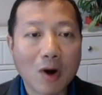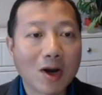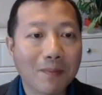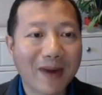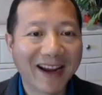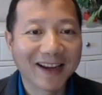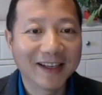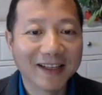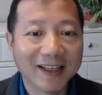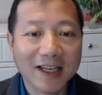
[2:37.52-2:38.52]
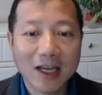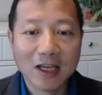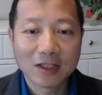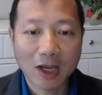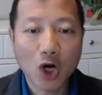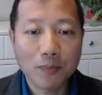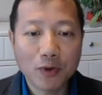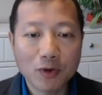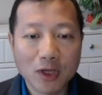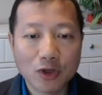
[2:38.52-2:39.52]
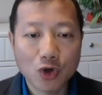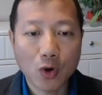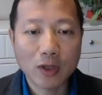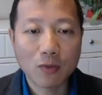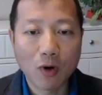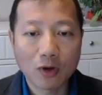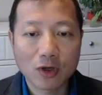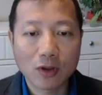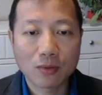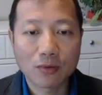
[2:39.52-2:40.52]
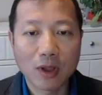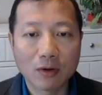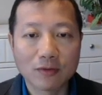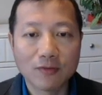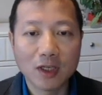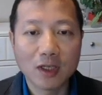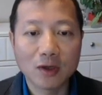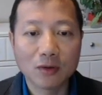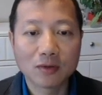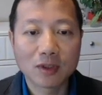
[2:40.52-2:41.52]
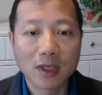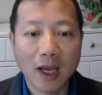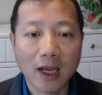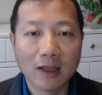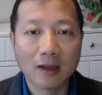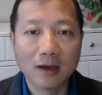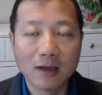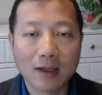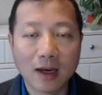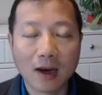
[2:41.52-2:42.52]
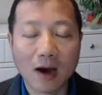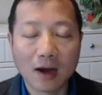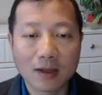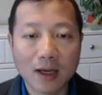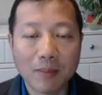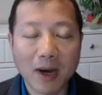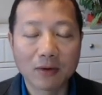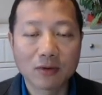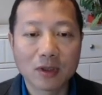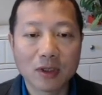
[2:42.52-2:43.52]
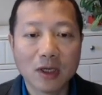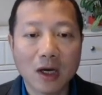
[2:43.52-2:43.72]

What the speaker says: Welcome back. So I hope you enjoyed watching through those videos and learned a lot about